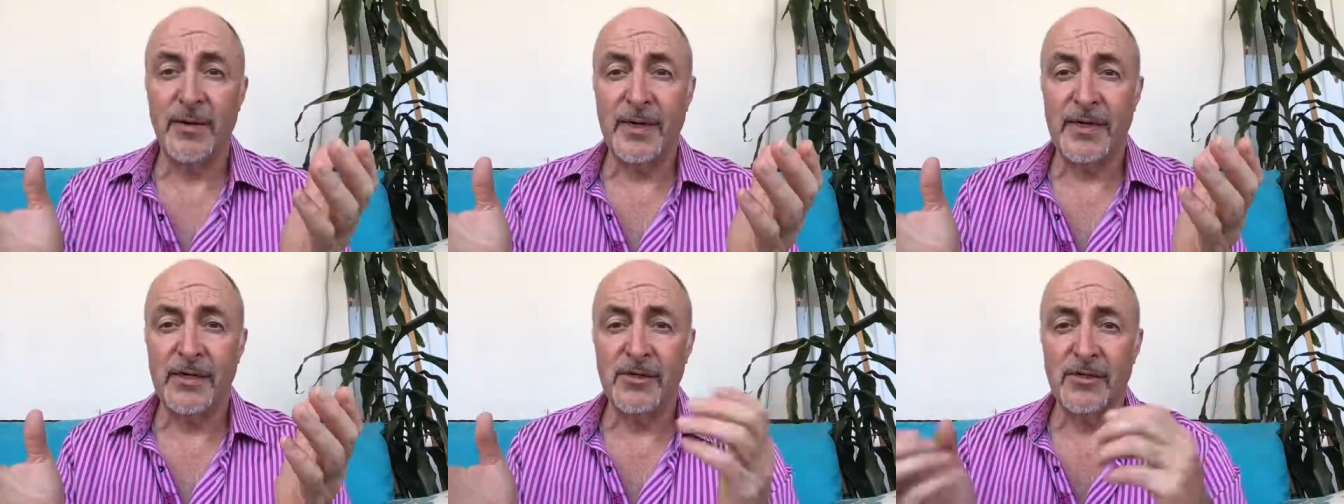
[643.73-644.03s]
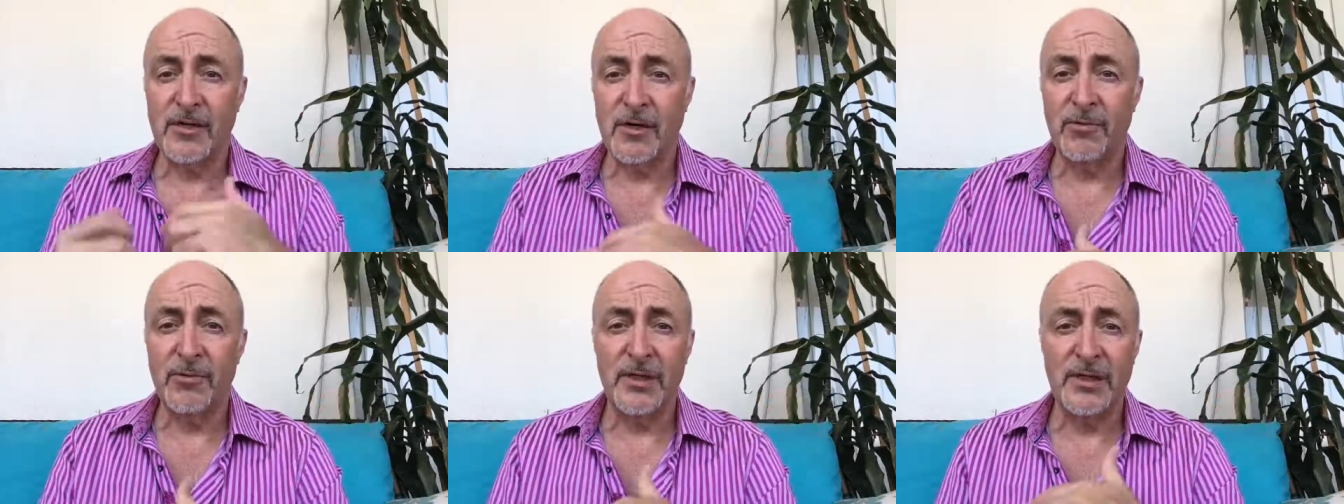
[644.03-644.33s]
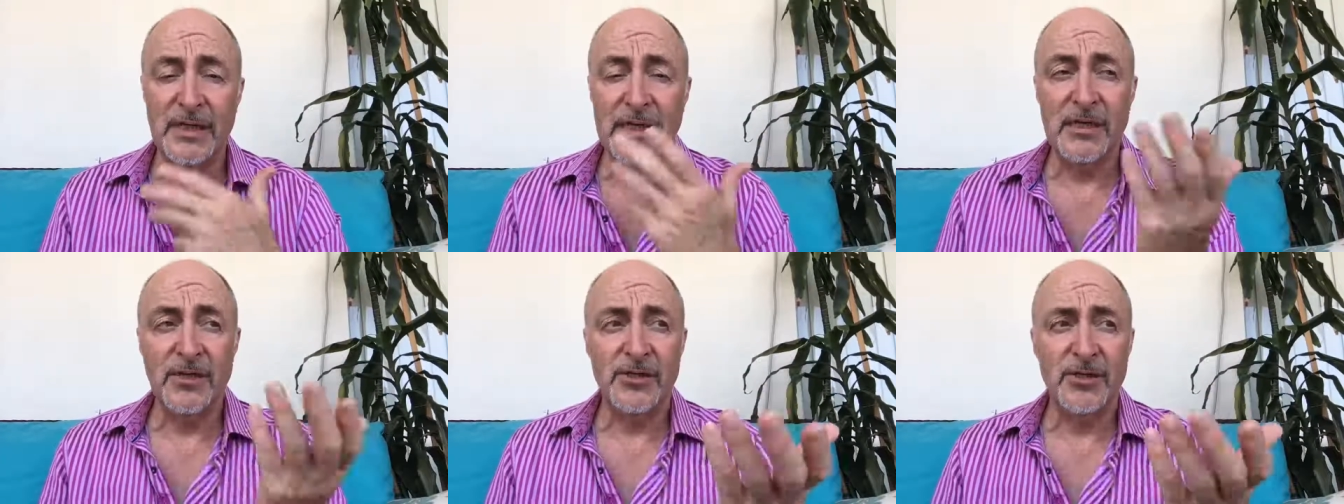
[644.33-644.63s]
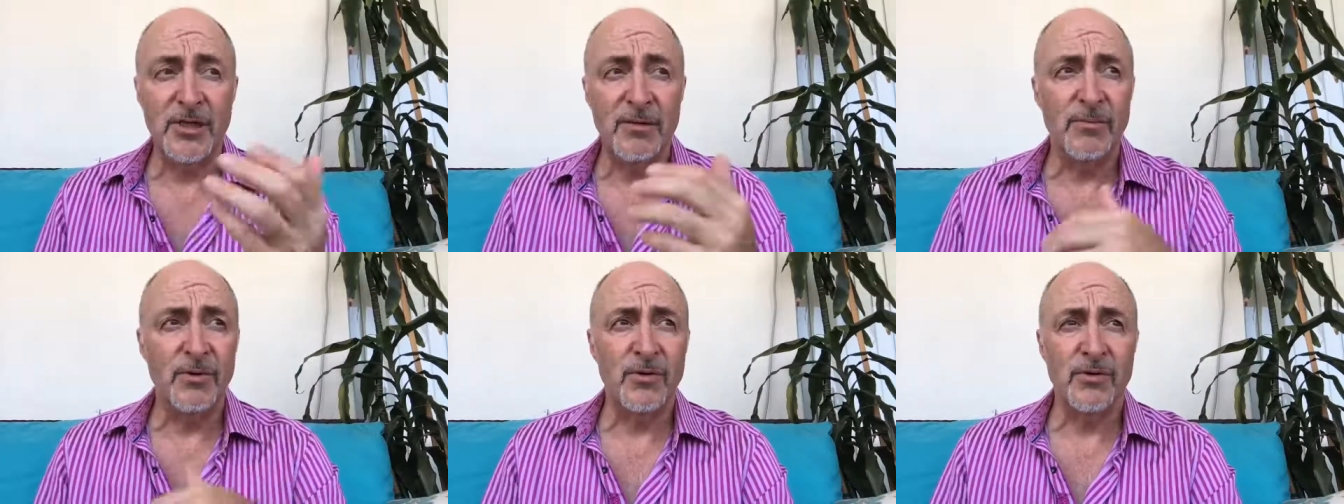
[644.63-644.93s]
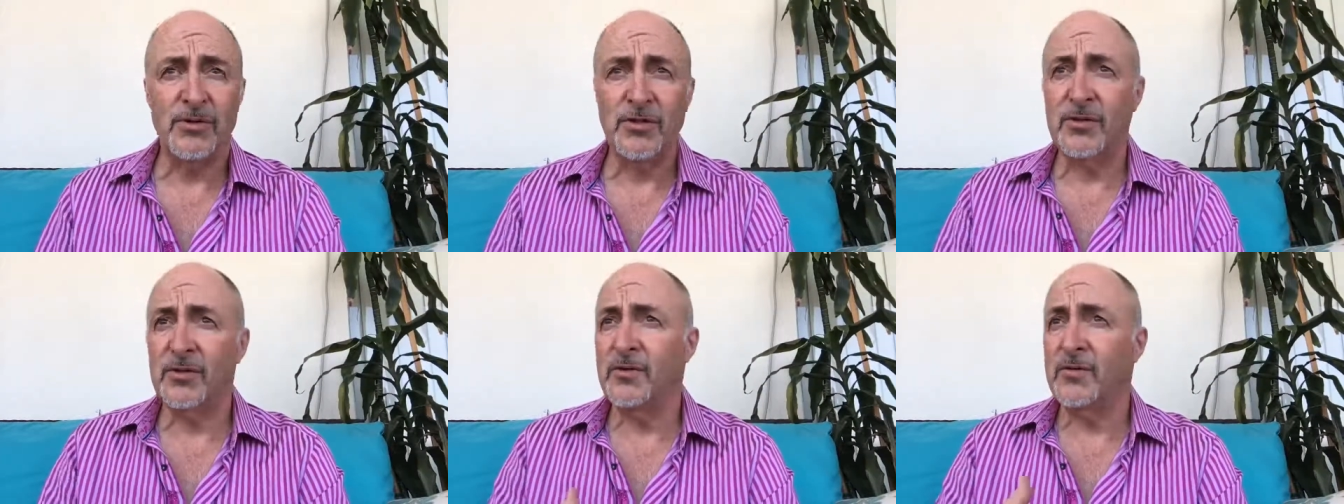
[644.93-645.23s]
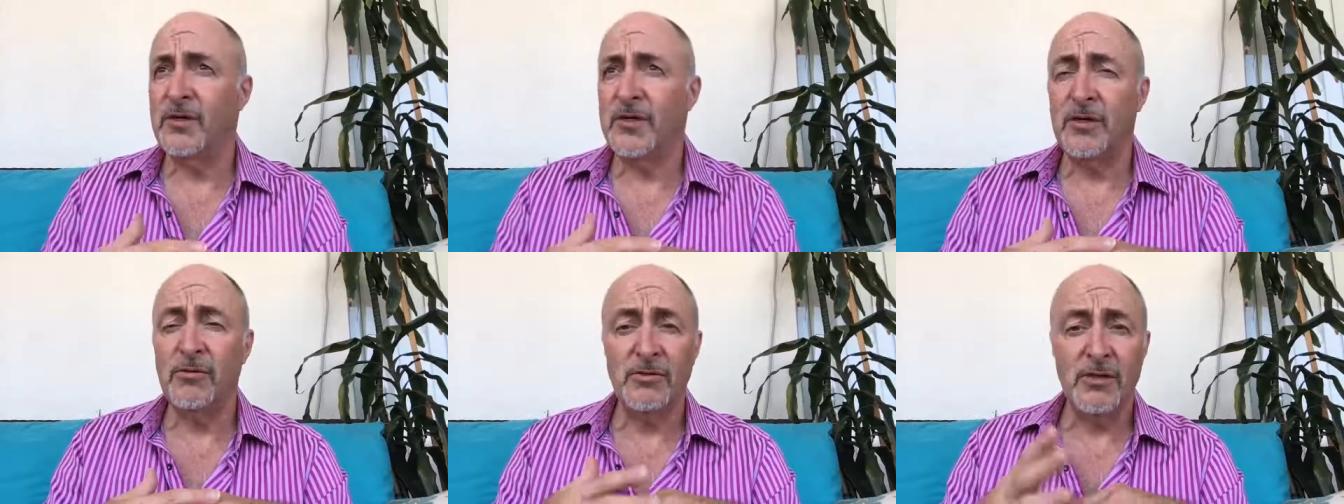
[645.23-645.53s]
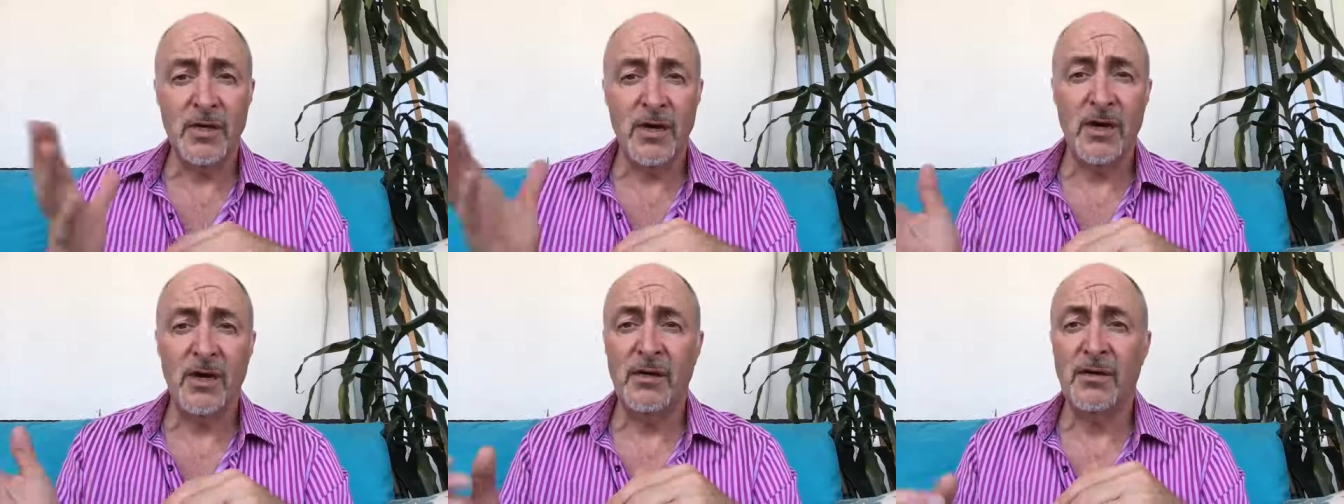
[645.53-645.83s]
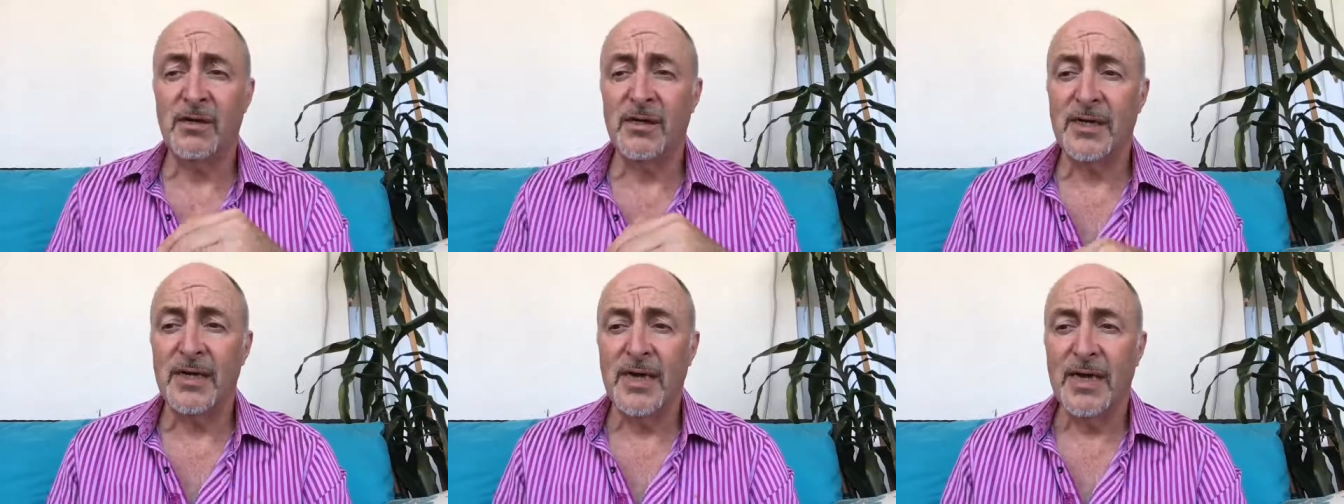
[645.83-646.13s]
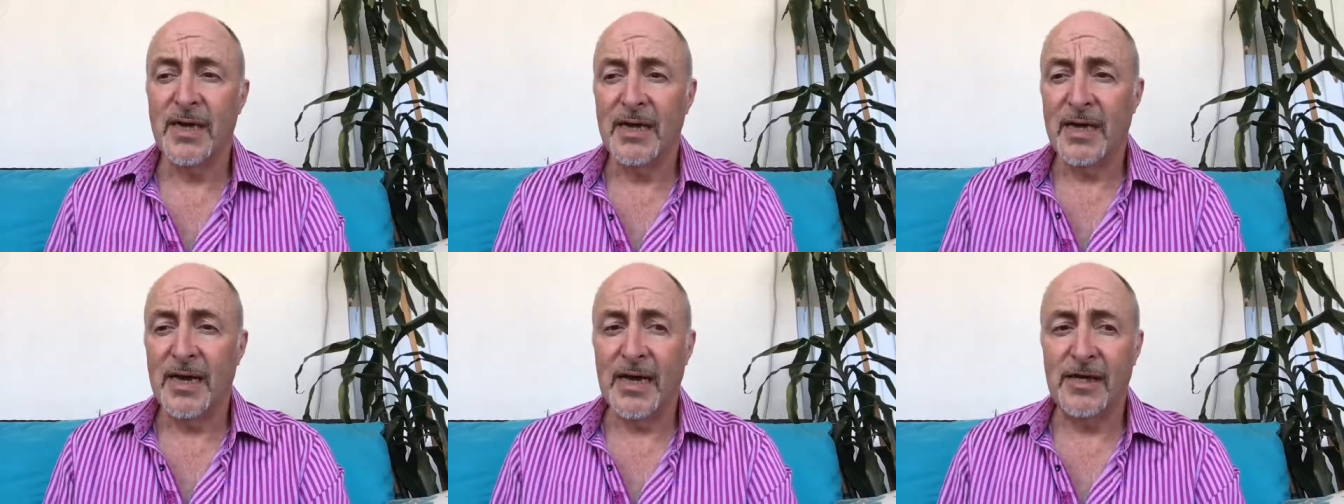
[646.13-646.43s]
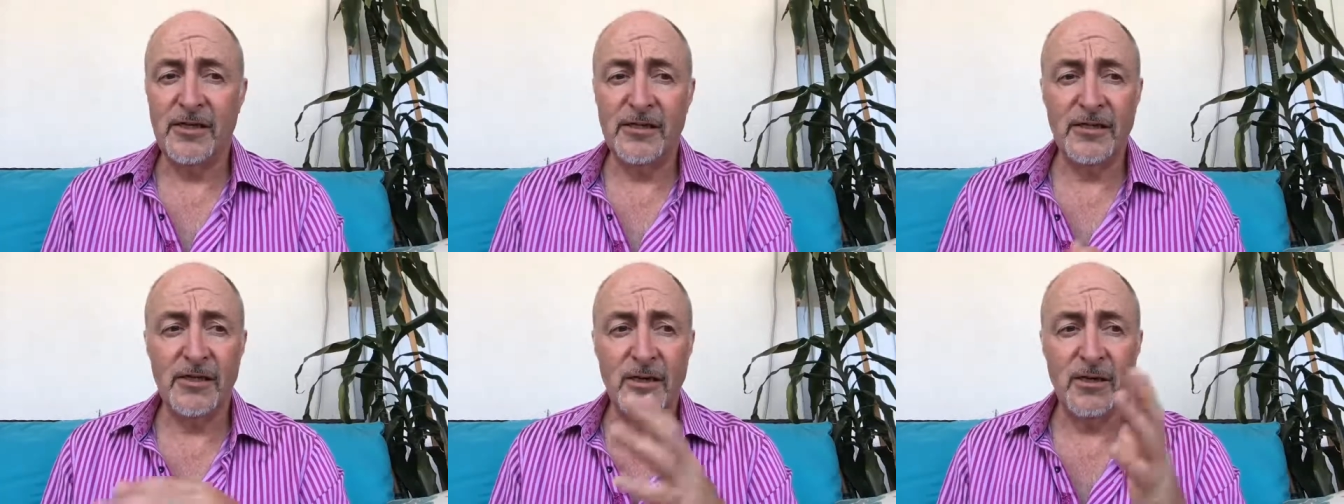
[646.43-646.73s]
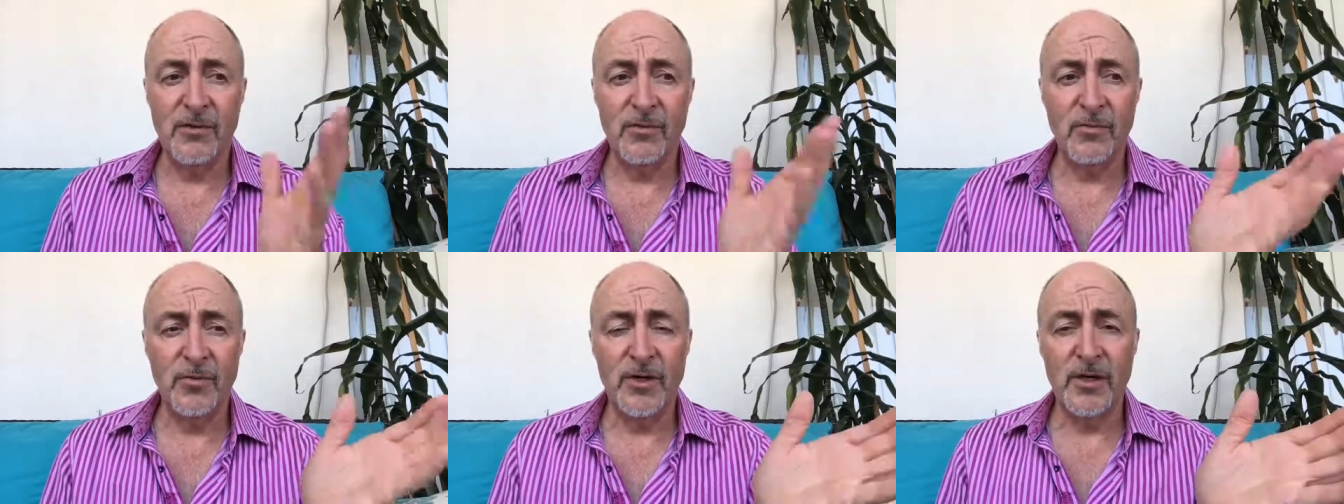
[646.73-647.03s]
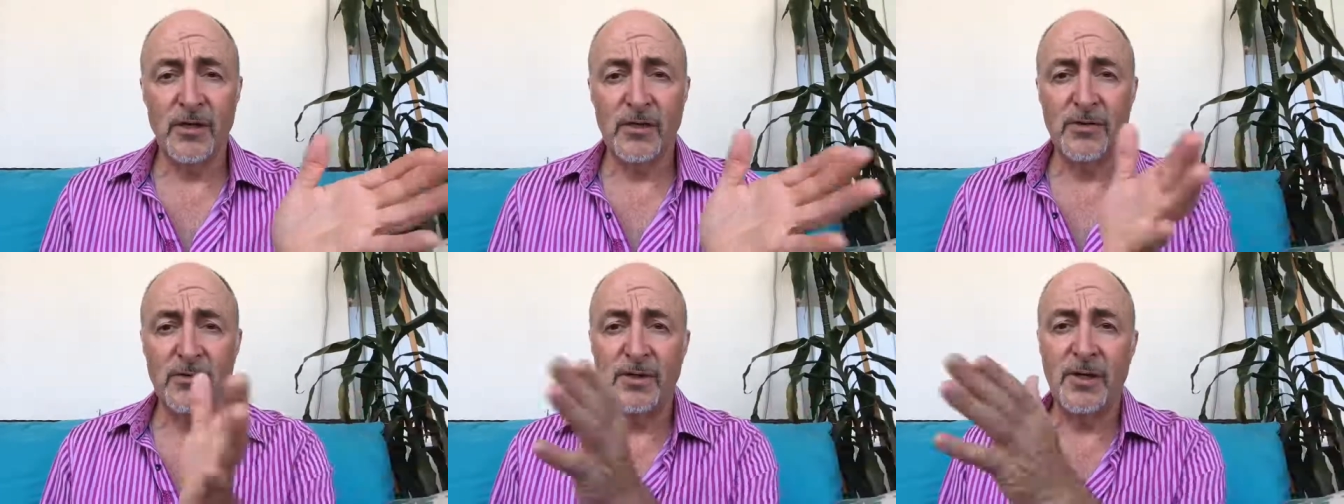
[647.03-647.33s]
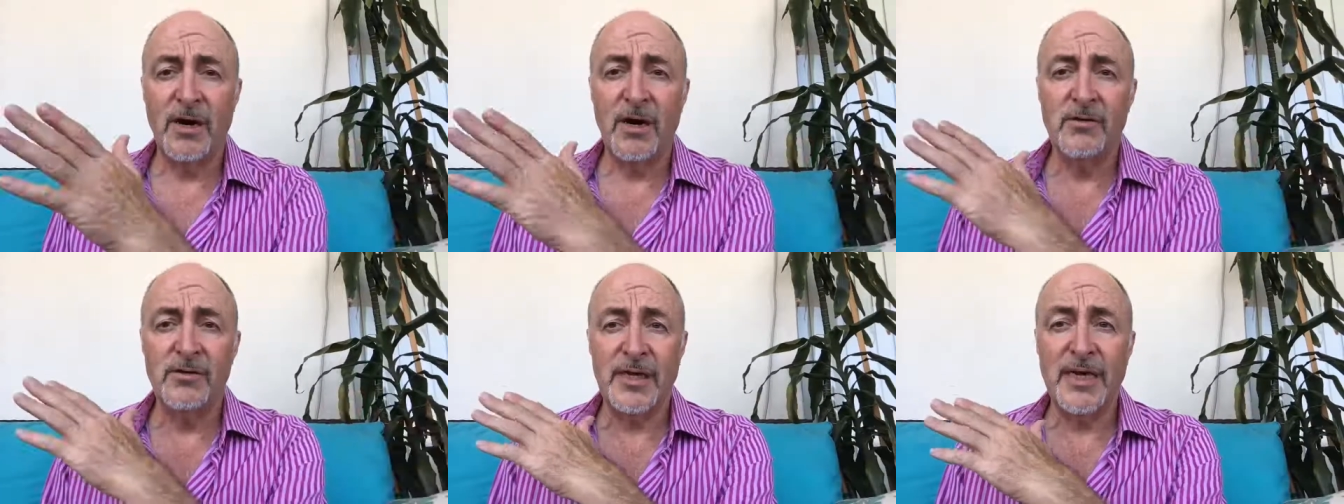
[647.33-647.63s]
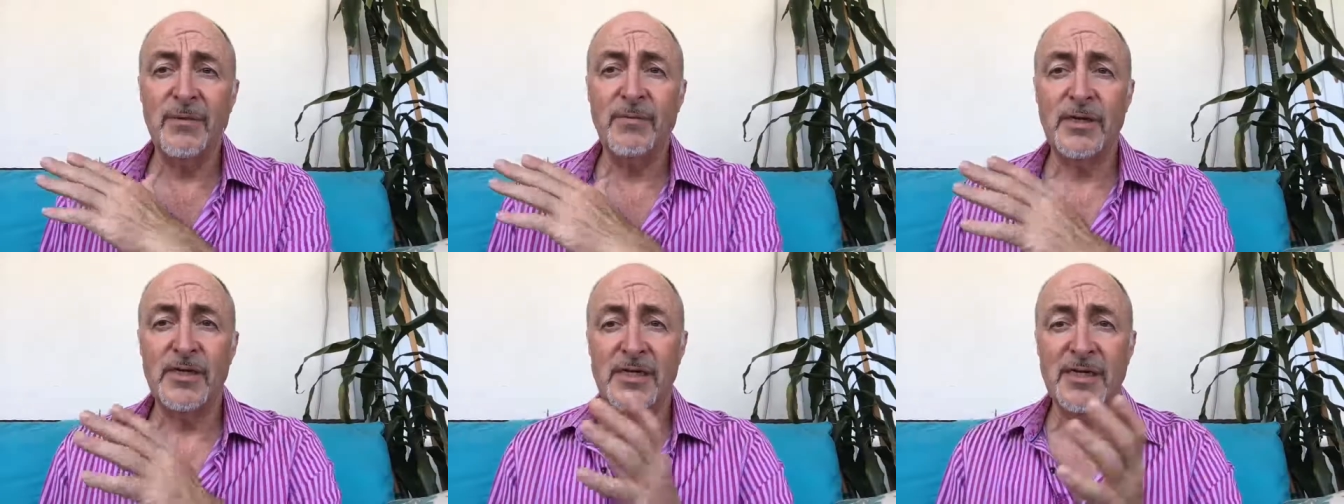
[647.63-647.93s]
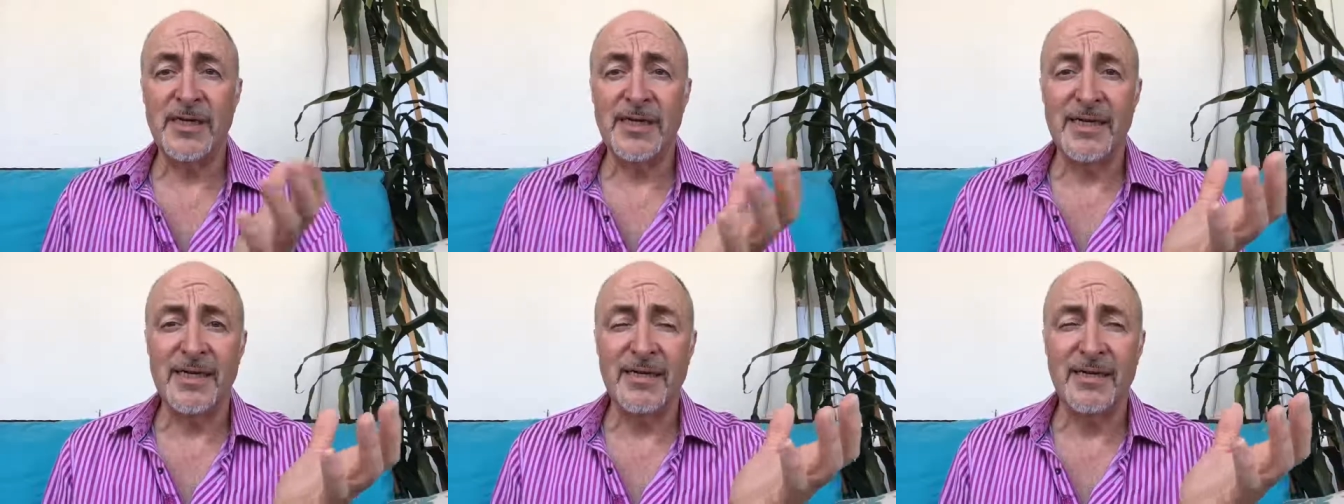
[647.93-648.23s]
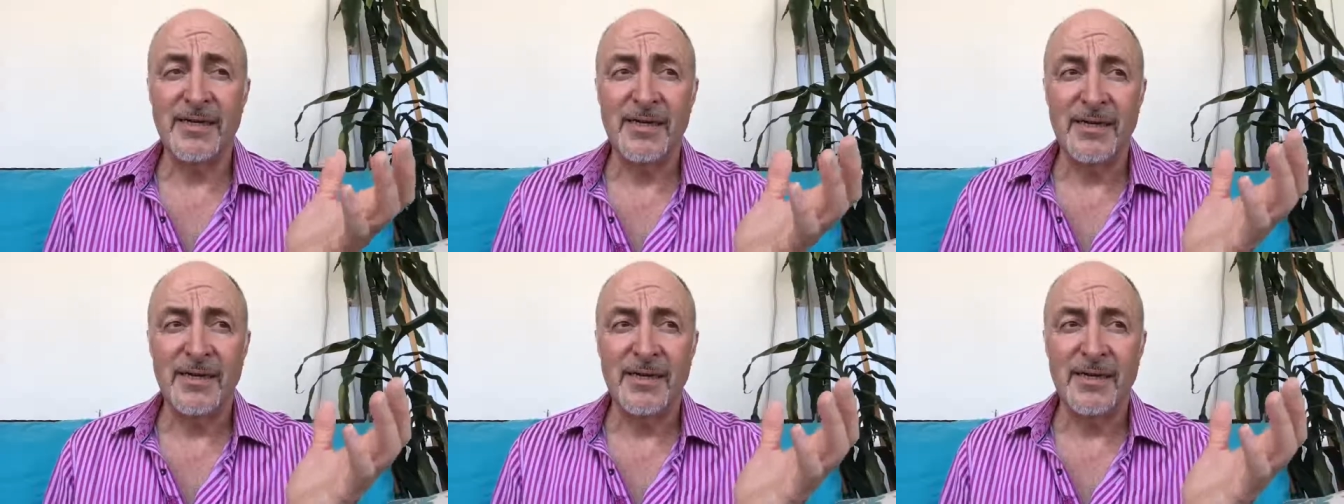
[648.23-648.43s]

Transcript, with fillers: You can just go to a dealership or to a used car lot and just go walking through the aisles aimlessly.